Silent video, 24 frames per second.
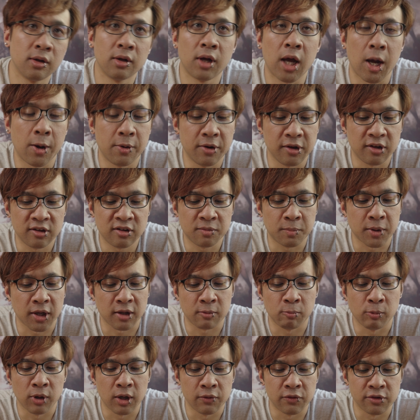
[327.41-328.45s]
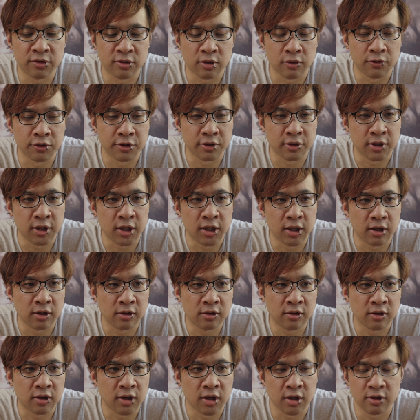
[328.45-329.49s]
I would expect whatever service you're eating
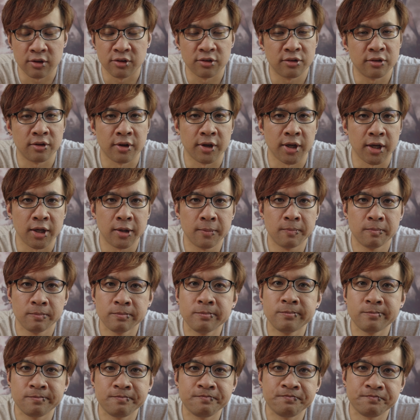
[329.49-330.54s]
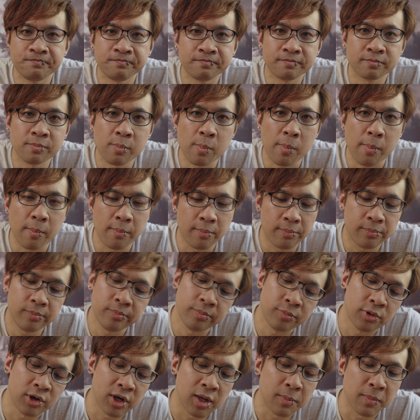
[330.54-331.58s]
to get just like
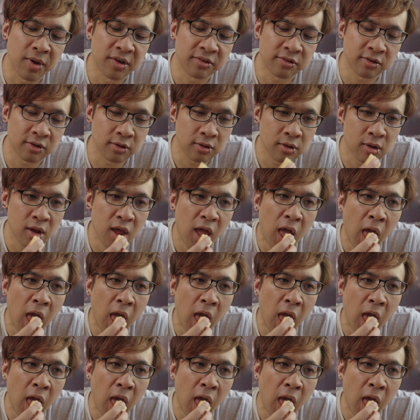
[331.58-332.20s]
pretty messy.